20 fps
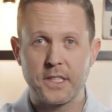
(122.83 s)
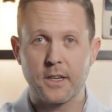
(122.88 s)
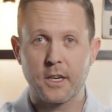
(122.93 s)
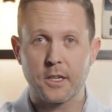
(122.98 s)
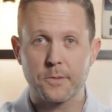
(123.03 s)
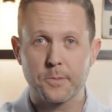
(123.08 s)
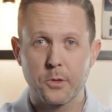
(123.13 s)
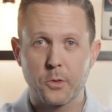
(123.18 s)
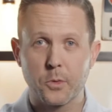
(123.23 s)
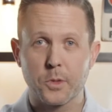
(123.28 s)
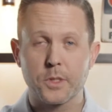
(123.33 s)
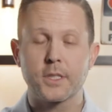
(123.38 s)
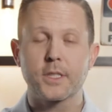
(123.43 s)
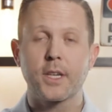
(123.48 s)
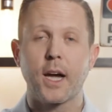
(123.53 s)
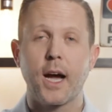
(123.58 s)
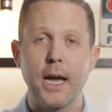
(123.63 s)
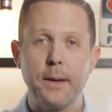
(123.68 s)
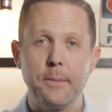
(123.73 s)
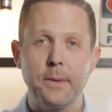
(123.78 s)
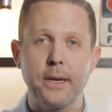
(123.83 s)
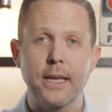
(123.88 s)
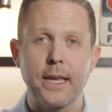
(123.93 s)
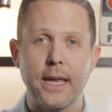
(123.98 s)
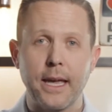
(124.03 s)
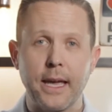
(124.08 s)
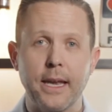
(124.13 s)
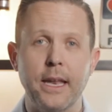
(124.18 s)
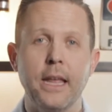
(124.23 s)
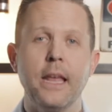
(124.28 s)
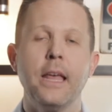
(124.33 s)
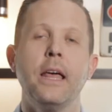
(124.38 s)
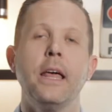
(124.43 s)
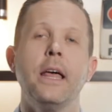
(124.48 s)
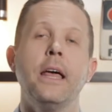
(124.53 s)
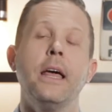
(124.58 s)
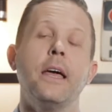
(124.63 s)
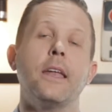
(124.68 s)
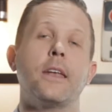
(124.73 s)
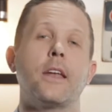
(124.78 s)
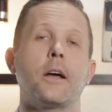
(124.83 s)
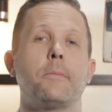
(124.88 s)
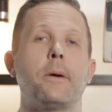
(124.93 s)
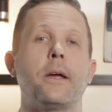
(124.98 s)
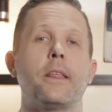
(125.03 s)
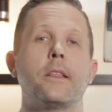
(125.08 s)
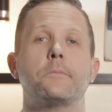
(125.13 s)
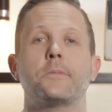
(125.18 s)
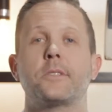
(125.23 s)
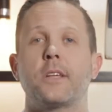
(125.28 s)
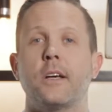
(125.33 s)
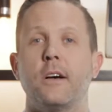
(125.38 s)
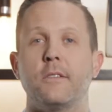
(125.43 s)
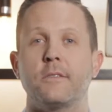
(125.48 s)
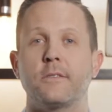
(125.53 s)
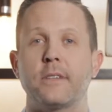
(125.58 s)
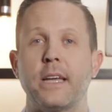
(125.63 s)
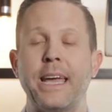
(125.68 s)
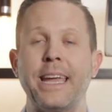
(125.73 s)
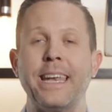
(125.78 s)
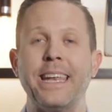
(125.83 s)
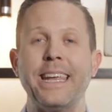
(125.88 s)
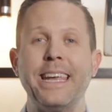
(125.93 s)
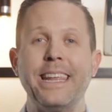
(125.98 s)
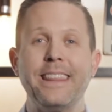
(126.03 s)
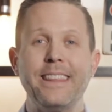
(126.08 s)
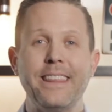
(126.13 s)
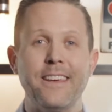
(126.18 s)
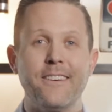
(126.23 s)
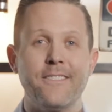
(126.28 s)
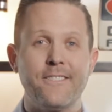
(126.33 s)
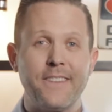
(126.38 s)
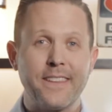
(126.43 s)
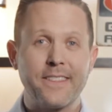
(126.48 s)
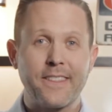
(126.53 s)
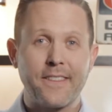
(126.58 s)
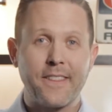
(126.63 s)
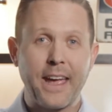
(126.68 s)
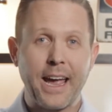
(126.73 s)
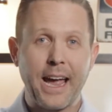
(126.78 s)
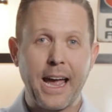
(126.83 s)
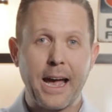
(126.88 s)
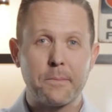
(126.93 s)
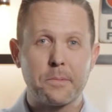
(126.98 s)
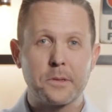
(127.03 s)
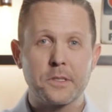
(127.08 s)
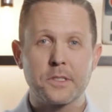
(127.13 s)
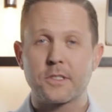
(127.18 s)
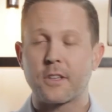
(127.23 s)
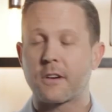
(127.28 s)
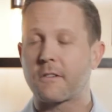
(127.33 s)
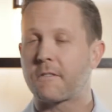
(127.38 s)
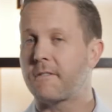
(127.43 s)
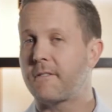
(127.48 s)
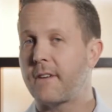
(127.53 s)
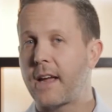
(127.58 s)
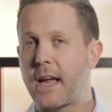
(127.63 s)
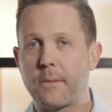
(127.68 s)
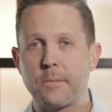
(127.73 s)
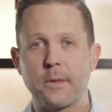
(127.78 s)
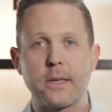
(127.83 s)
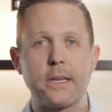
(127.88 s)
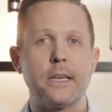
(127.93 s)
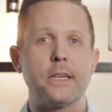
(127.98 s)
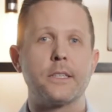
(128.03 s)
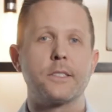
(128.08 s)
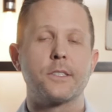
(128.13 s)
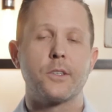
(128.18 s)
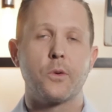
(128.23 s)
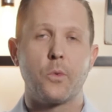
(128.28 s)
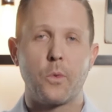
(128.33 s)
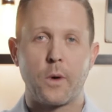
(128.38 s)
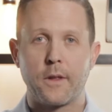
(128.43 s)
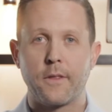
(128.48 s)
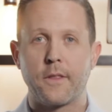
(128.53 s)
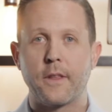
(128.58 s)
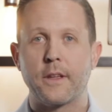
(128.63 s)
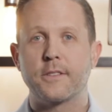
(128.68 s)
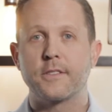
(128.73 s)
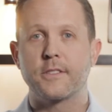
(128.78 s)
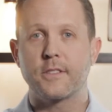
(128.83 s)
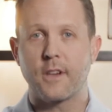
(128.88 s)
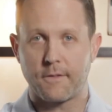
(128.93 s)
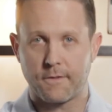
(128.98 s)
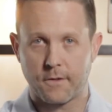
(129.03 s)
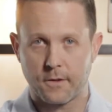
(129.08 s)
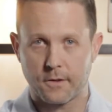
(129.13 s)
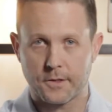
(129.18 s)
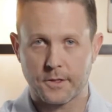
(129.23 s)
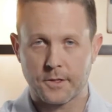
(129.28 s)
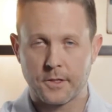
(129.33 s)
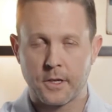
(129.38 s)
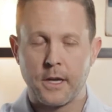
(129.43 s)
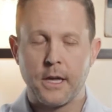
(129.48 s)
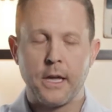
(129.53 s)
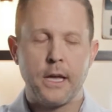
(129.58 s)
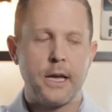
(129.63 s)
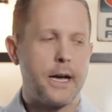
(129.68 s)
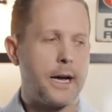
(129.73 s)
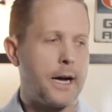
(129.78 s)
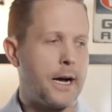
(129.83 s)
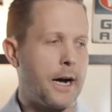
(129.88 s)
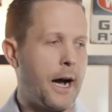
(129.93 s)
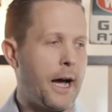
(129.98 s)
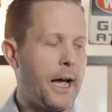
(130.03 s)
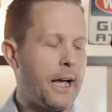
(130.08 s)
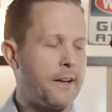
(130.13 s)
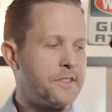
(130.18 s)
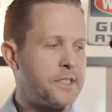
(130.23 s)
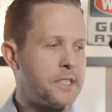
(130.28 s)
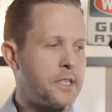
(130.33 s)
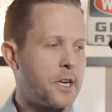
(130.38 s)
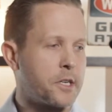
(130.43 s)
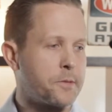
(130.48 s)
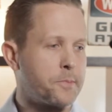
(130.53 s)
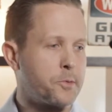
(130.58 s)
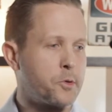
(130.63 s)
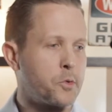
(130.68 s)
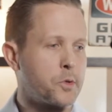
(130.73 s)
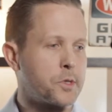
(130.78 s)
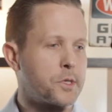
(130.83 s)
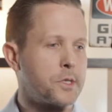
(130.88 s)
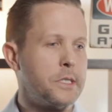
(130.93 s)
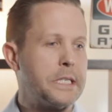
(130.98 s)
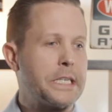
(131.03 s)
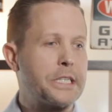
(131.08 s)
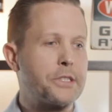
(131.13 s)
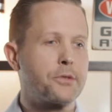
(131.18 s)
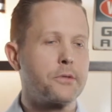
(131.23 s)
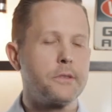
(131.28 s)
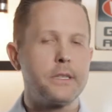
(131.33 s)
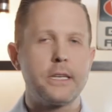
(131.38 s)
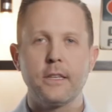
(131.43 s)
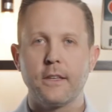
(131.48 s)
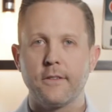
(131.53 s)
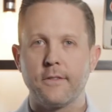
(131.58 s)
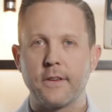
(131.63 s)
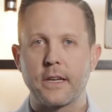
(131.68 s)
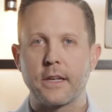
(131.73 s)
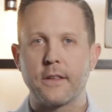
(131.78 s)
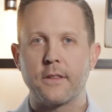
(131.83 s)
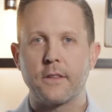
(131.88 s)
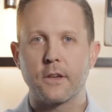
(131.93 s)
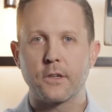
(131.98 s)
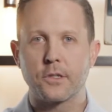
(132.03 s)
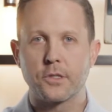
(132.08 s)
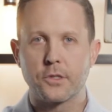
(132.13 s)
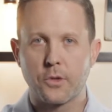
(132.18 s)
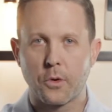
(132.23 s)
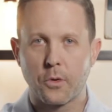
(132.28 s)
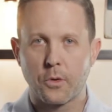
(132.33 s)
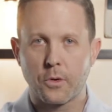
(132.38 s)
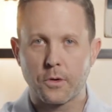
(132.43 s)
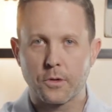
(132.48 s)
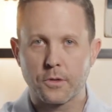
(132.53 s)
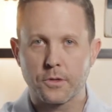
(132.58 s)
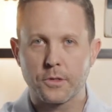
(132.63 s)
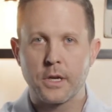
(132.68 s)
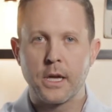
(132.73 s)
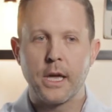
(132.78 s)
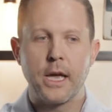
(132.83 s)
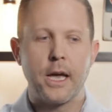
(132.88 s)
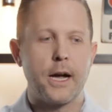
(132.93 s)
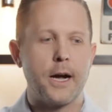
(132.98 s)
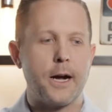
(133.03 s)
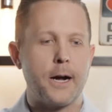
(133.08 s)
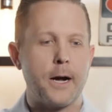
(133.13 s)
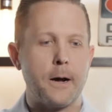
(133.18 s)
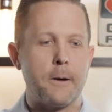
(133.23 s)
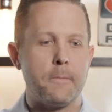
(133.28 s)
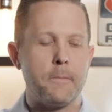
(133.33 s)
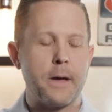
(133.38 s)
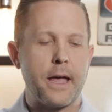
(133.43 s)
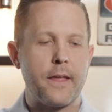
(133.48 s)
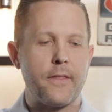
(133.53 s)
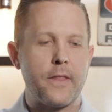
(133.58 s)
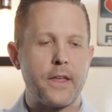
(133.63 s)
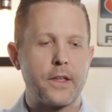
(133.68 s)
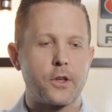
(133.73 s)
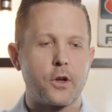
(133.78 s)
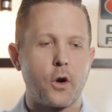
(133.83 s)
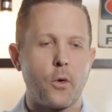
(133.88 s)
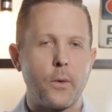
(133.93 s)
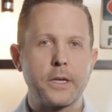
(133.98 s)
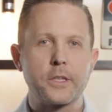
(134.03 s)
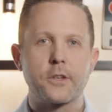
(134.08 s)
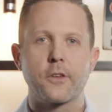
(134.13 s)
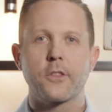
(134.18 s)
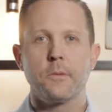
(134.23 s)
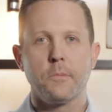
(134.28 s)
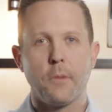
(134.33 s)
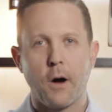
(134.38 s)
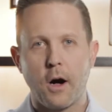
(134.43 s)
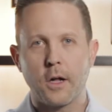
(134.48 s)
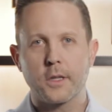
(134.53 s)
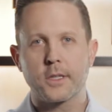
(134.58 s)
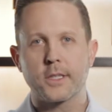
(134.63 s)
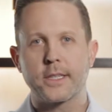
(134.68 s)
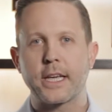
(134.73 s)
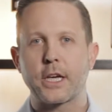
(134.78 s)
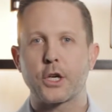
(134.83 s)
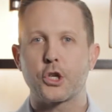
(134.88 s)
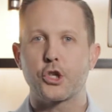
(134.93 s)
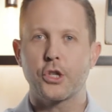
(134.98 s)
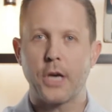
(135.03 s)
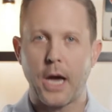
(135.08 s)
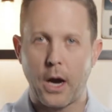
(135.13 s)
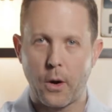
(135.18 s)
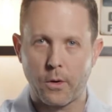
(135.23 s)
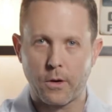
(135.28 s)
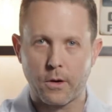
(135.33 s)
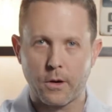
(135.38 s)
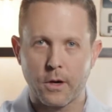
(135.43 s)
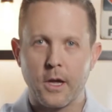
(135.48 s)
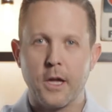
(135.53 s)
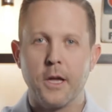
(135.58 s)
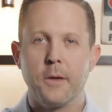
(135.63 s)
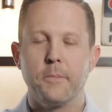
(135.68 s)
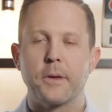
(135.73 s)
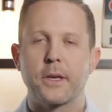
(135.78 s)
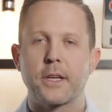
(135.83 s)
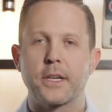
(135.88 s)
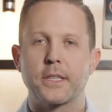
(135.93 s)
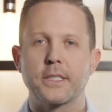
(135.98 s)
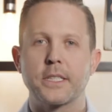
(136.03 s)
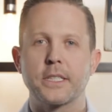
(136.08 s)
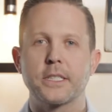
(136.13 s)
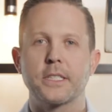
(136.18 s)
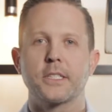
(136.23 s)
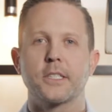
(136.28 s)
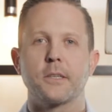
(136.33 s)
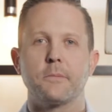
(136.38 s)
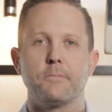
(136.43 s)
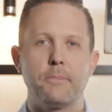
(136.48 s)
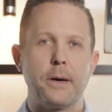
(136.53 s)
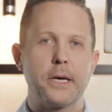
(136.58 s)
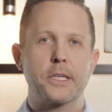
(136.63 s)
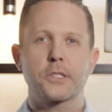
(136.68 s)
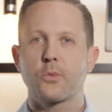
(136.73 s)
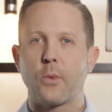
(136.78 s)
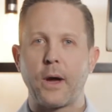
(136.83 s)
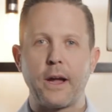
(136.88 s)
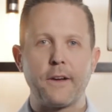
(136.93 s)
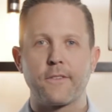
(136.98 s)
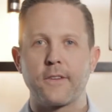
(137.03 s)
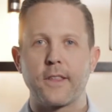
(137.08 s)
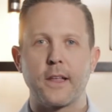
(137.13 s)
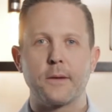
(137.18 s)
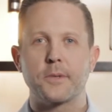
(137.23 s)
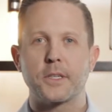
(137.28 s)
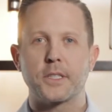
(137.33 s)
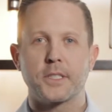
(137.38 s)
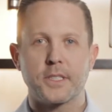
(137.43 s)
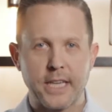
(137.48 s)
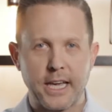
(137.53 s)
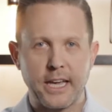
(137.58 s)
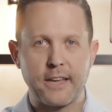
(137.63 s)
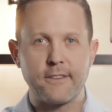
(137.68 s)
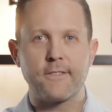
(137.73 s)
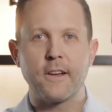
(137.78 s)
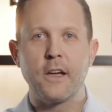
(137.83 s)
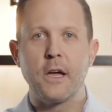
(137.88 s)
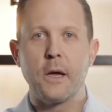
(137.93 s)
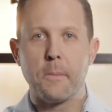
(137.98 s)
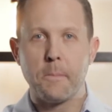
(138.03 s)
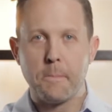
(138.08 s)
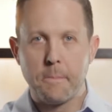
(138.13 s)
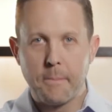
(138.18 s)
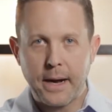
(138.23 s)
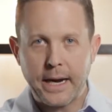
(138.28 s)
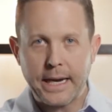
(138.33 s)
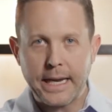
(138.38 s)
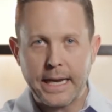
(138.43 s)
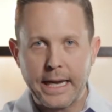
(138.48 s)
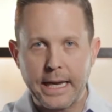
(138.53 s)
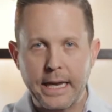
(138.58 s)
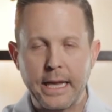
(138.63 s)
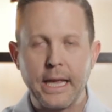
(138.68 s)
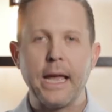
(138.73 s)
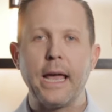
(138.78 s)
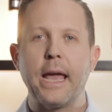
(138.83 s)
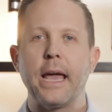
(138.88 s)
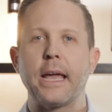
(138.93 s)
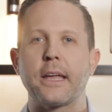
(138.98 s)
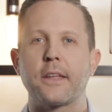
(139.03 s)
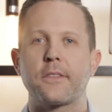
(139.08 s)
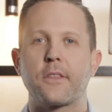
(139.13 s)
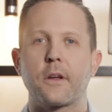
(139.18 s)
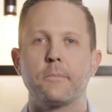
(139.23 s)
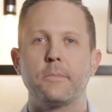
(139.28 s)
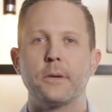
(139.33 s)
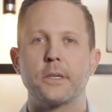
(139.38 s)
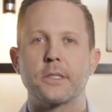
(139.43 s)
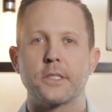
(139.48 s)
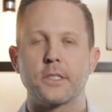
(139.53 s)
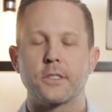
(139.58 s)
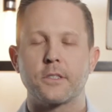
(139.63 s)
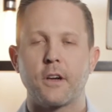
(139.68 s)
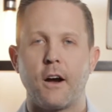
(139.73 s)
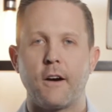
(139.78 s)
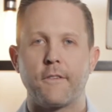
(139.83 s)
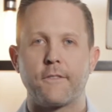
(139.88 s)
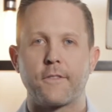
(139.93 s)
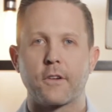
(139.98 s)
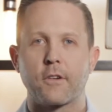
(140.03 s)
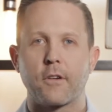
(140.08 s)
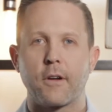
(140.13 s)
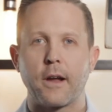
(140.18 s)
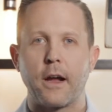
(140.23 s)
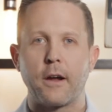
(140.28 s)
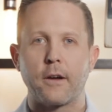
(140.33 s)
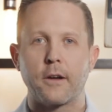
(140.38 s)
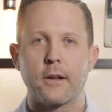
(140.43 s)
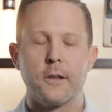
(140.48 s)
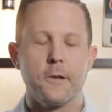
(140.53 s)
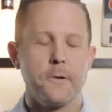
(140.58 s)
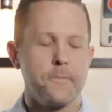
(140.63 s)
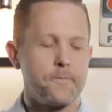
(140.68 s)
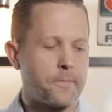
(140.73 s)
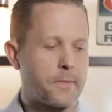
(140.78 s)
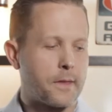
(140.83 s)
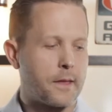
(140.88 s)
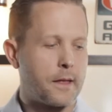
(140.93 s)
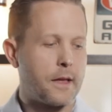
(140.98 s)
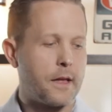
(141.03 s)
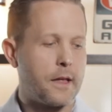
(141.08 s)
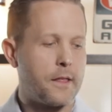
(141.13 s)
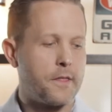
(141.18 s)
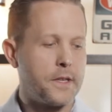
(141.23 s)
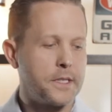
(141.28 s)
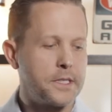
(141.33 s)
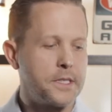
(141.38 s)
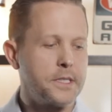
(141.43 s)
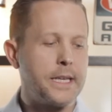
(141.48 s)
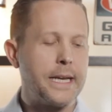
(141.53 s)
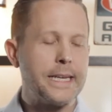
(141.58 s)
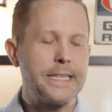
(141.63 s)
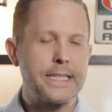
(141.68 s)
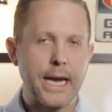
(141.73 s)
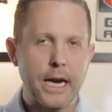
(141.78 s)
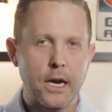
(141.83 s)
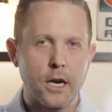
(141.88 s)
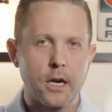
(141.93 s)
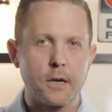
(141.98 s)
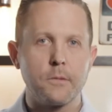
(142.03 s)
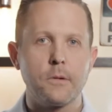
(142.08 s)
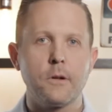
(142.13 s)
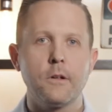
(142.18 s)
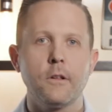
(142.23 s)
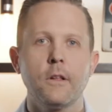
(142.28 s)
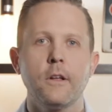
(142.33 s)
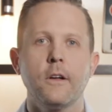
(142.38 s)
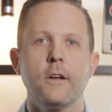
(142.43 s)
entrepreneurs time and again not pay themselves, and in the event that happens, their family is the one that suffers. I have seen entrepreneurs literally living in their stores and then going to the mall to take a shower, because this is the best way for them to save money and get their business off the ground. This is a terrible,